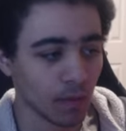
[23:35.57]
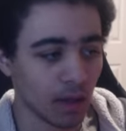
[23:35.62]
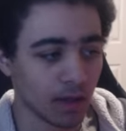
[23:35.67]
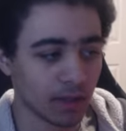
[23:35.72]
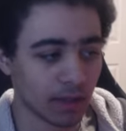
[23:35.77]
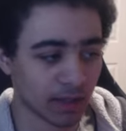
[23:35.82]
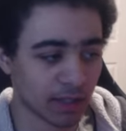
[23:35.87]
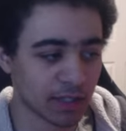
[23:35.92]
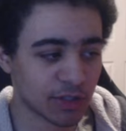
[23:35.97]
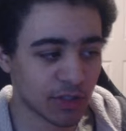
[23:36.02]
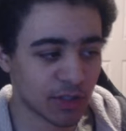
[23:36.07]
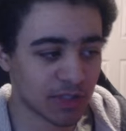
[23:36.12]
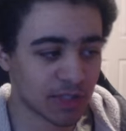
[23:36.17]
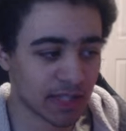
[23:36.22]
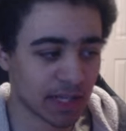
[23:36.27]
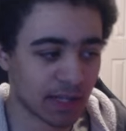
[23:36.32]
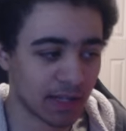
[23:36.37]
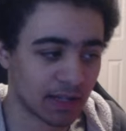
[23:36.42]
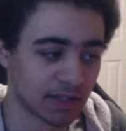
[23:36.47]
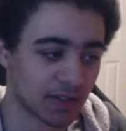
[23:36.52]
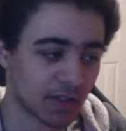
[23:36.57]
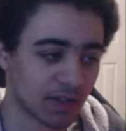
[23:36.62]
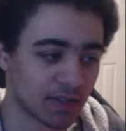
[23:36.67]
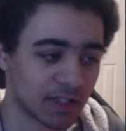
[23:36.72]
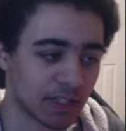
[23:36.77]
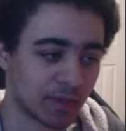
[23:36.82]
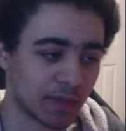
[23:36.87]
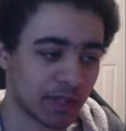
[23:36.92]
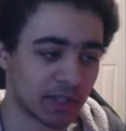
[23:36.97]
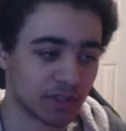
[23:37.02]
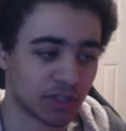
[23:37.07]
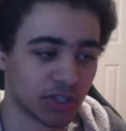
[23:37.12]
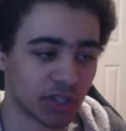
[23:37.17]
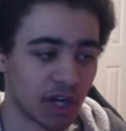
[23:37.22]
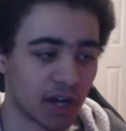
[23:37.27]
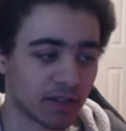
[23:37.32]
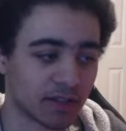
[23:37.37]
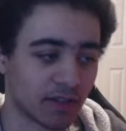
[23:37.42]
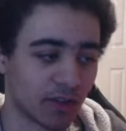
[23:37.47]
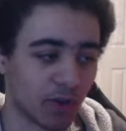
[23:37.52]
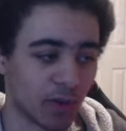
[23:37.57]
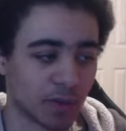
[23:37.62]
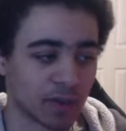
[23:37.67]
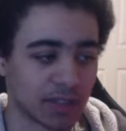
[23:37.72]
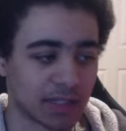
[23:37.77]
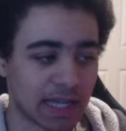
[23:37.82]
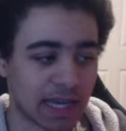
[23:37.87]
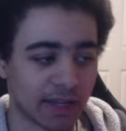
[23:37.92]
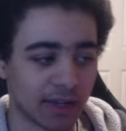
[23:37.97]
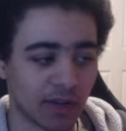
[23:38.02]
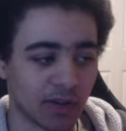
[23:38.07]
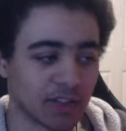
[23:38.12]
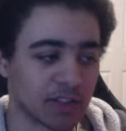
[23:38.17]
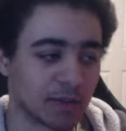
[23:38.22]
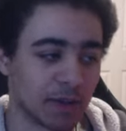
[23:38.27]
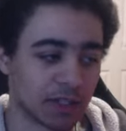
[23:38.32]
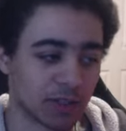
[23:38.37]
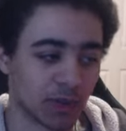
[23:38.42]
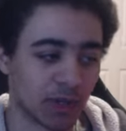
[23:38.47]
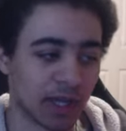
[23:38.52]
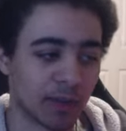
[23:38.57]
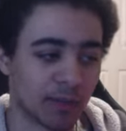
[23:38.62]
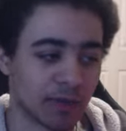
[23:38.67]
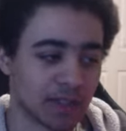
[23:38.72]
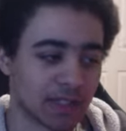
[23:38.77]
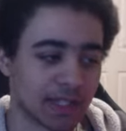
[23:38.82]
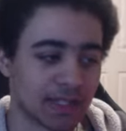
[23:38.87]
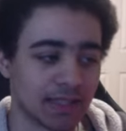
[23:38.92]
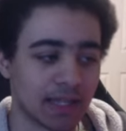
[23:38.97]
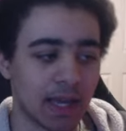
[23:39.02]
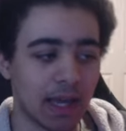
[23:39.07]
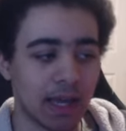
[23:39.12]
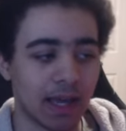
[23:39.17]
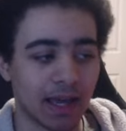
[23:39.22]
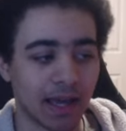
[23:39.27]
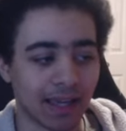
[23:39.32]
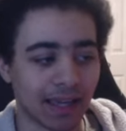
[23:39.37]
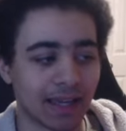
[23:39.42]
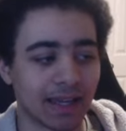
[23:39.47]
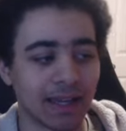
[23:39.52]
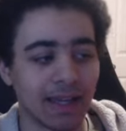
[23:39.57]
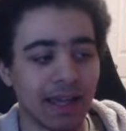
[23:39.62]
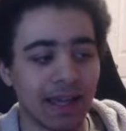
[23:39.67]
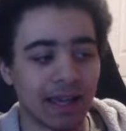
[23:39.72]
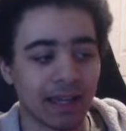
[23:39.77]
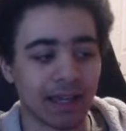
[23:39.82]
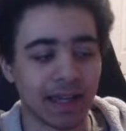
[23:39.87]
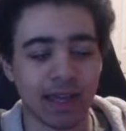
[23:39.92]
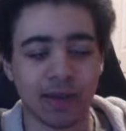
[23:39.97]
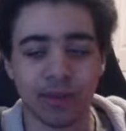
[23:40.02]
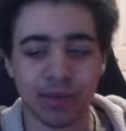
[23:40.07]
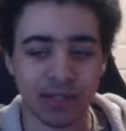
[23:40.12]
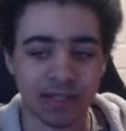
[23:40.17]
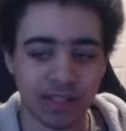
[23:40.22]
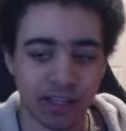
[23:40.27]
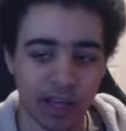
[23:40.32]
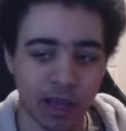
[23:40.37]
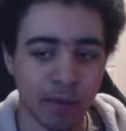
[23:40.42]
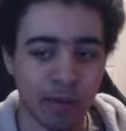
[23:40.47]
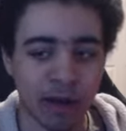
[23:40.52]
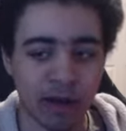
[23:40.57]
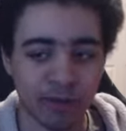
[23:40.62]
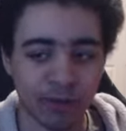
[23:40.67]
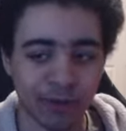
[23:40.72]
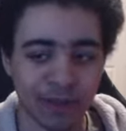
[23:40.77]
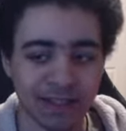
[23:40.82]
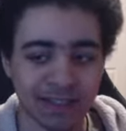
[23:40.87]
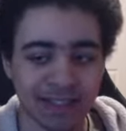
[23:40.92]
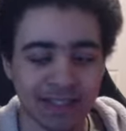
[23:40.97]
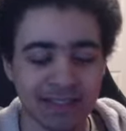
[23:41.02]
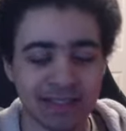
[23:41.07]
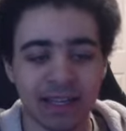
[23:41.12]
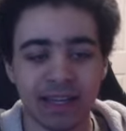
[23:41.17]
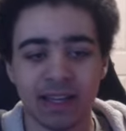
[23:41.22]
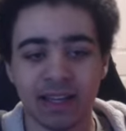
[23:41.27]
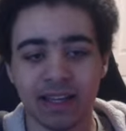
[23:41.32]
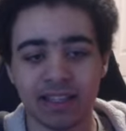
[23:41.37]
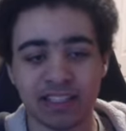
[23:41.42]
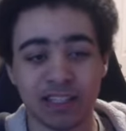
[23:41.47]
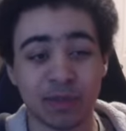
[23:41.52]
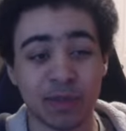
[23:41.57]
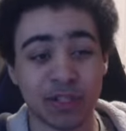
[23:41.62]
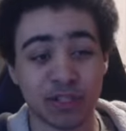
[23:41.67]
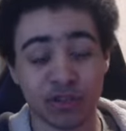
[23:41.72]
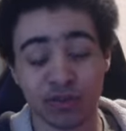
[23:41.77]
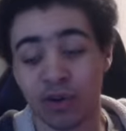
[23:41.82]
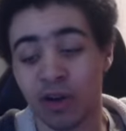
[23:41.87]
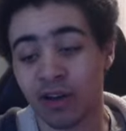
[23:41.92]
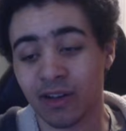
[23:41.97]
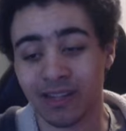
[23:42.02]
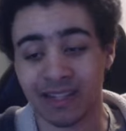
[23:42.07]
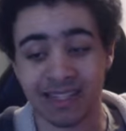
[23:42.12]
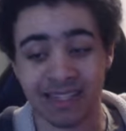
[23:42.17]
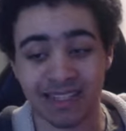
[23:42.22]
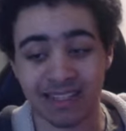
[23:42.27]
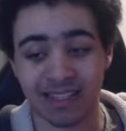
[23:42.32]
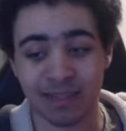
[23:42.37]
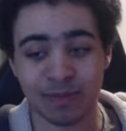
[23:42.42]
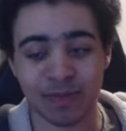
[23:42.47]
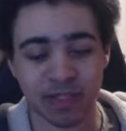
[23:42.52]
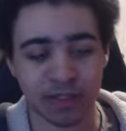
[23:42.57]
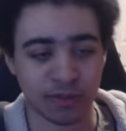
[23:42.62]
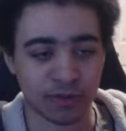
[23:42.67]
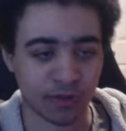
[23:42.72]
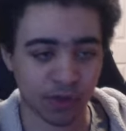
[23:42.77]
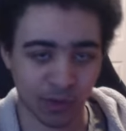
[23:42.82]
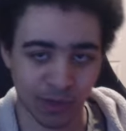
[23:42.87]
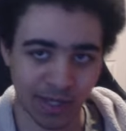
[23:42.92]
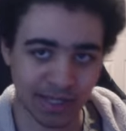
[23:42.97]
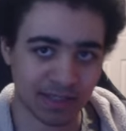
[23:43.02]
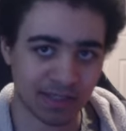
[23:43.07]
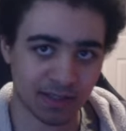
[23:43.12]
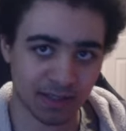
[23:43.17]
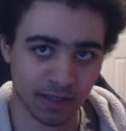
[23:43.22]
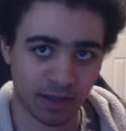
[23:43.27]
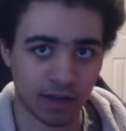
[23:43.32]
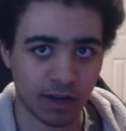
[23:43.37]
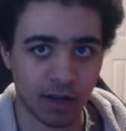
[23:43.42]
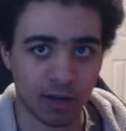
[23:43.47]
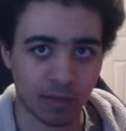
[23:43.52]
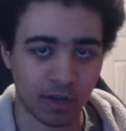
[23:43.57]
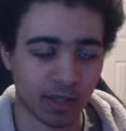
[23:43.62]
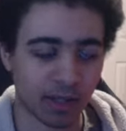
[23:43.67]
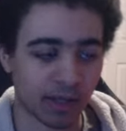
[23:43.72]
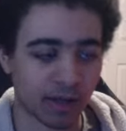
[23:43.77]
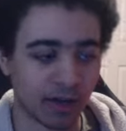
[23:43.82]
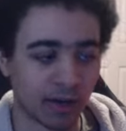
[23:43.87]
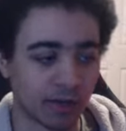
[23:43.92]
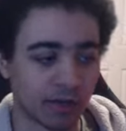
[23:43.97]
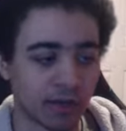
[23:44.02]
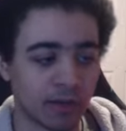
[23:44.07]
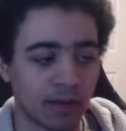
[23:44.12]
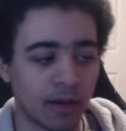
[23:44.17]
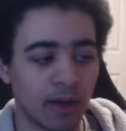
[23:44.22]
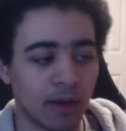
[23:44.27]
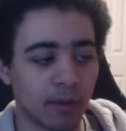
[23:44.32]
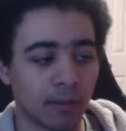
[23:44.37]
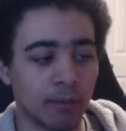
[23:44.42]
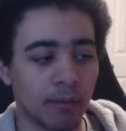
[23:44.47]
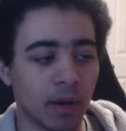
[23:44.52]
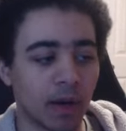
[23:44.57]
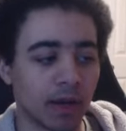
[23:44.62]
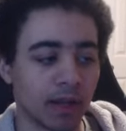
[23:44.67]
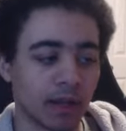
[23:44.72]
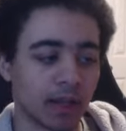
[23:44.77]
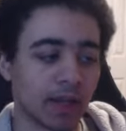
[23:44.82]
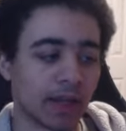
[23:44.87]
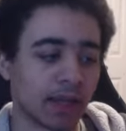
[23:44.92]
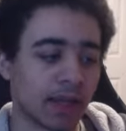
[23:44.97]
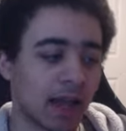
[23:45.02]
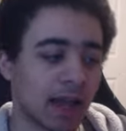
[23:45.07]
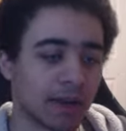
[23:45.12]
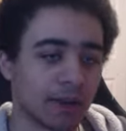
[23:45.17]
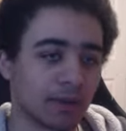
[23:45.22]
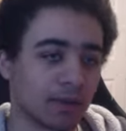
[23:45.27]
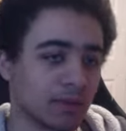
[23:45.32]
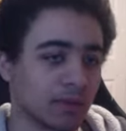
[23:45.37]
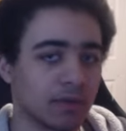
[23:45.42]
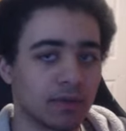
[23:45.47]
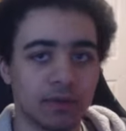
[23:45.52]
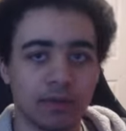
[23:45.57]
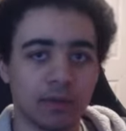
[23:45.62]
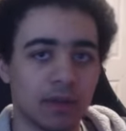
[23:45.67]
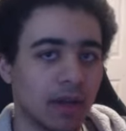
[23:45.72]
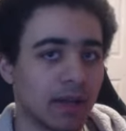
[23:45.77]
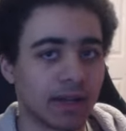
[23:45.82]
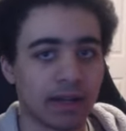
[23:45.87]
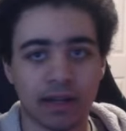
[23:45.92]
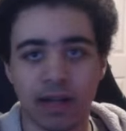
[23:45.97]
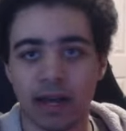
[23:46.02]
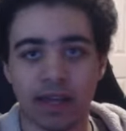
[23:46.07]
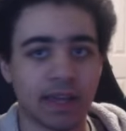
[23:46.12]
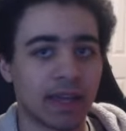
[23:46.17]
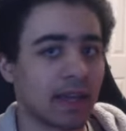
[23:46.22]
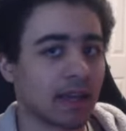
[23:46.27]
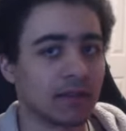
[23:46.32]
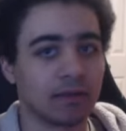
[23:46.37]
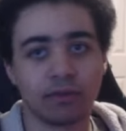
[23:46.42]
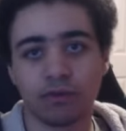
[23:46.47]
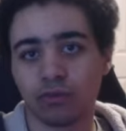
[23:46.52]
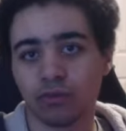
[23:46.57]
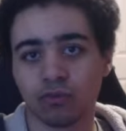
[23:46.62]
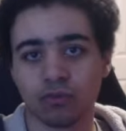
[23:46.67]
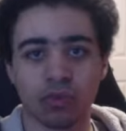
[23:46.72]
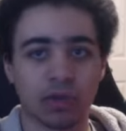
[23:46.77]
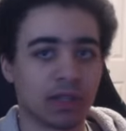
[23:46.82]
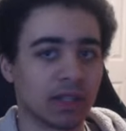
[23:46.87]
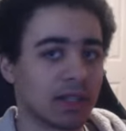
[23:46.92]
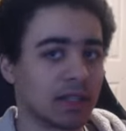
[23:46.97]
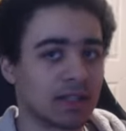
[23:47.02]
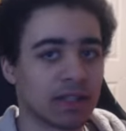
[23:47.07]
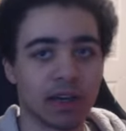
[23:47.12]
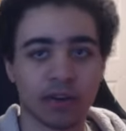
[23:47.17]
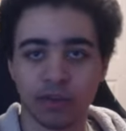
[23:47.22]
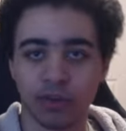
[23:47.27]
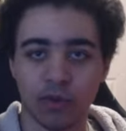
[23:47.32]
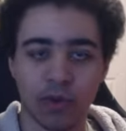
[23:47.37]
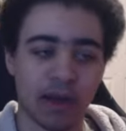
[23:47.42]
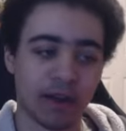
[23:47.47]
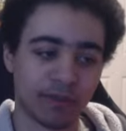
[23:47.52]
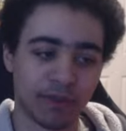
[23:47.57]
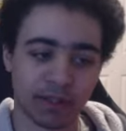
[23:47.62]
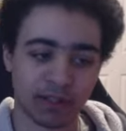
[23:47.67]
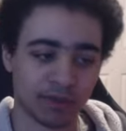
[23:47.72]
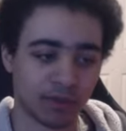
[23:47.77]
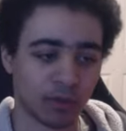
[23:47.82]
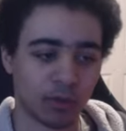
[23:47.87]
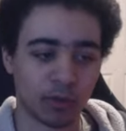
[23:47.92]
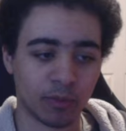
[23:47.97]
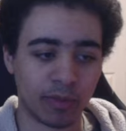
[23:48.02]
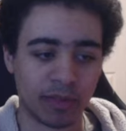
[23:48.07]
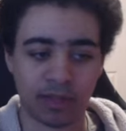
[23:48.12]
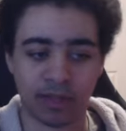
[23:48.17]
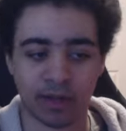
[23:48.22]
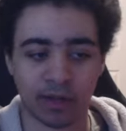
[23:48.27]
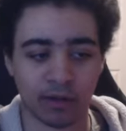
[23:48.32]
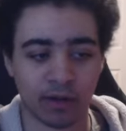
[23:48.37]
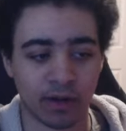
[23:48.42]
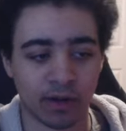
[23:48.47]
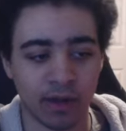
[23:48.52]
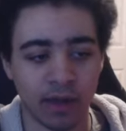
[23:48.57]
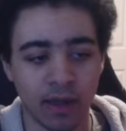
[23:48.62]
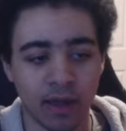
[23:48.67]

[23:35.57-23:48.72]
The electric set, as long as the enemy is shocked, the Cobra's attack increases by 28%. Again, can't really tell you how powerful this is. It's going to be strong at any teams that use Grace as an anomaly character, but like I can't really tell you how effective it will be later on.